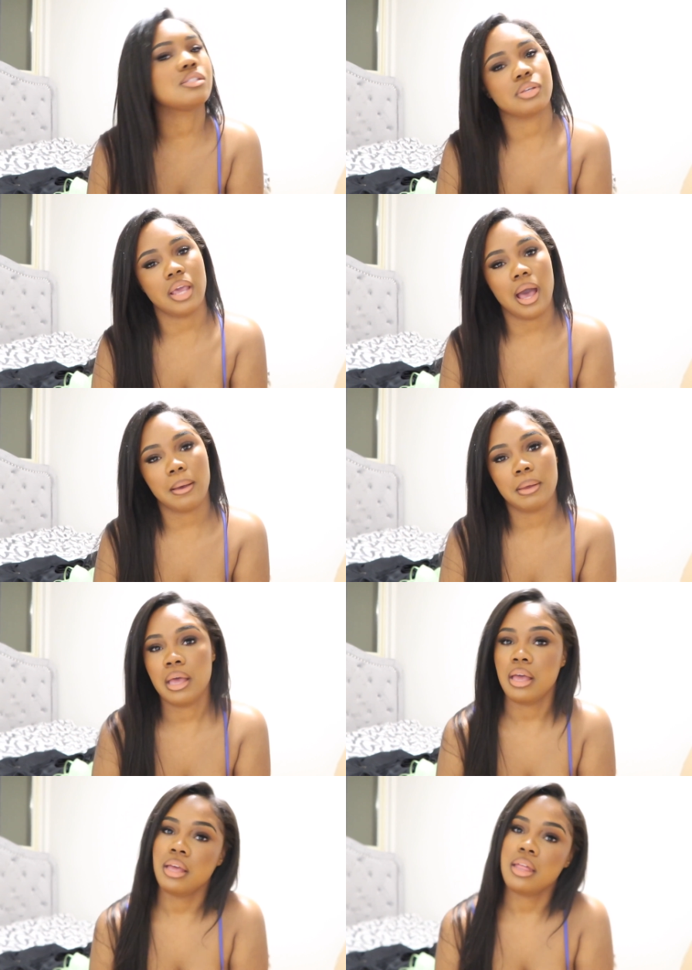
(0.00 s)
so yeah,
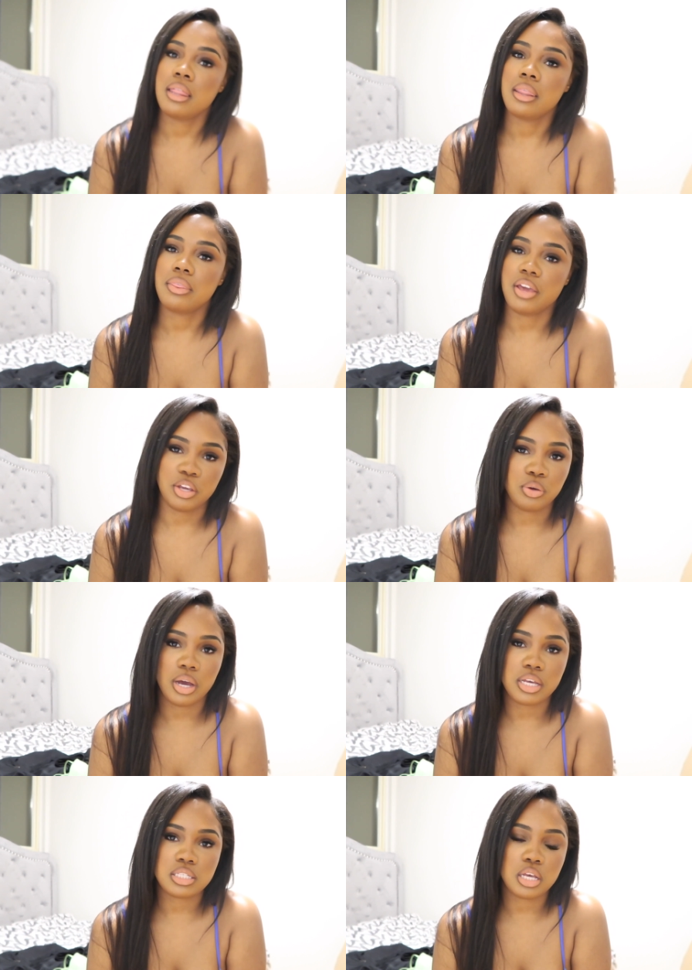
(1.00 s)
thank you
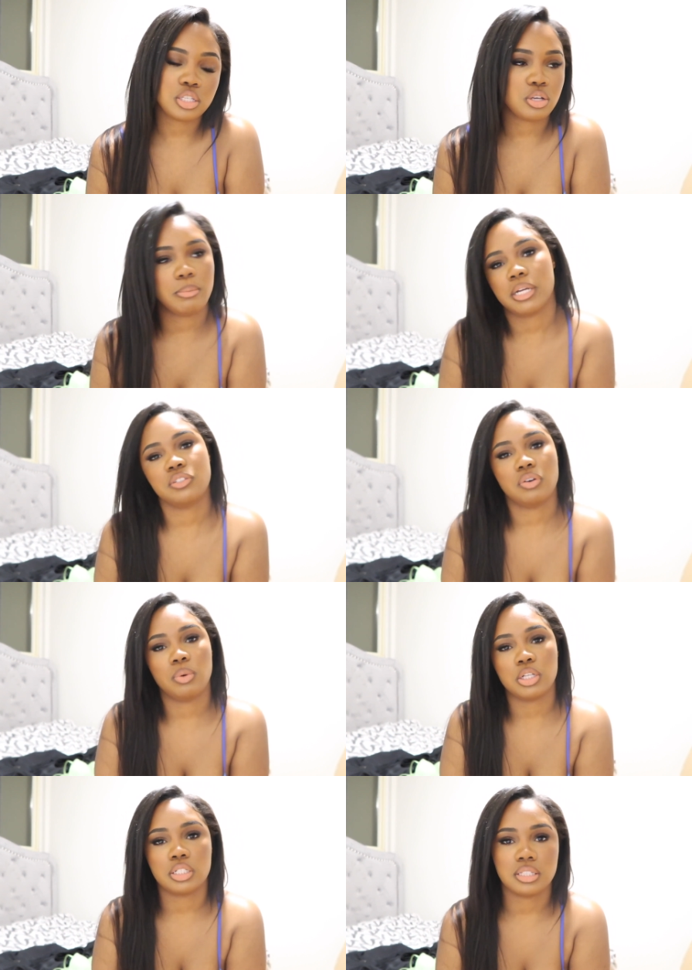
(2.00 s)
guys so much for
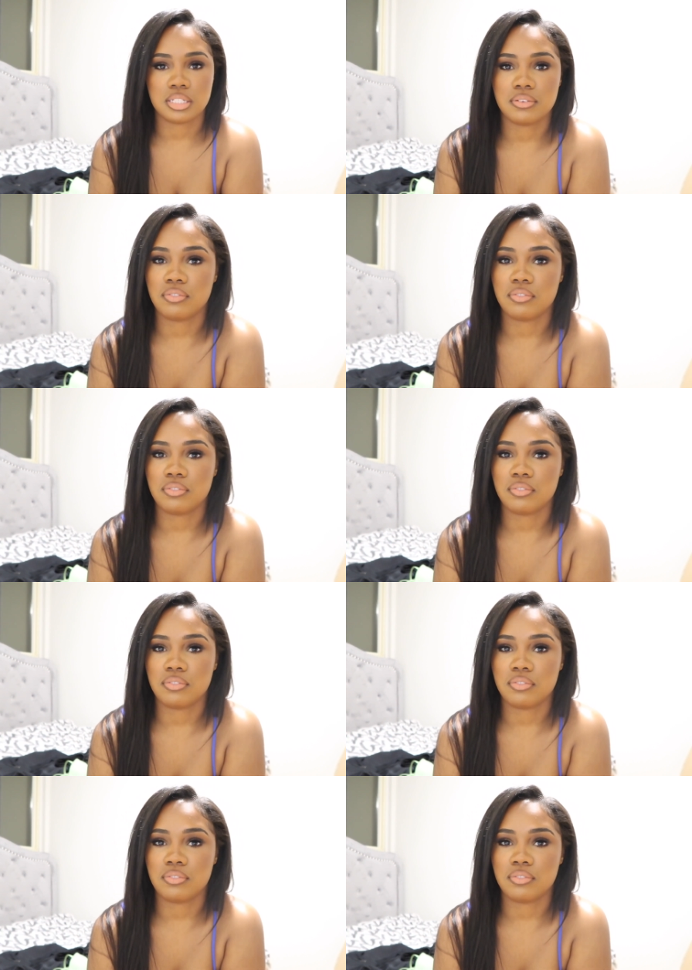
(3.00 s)
watching this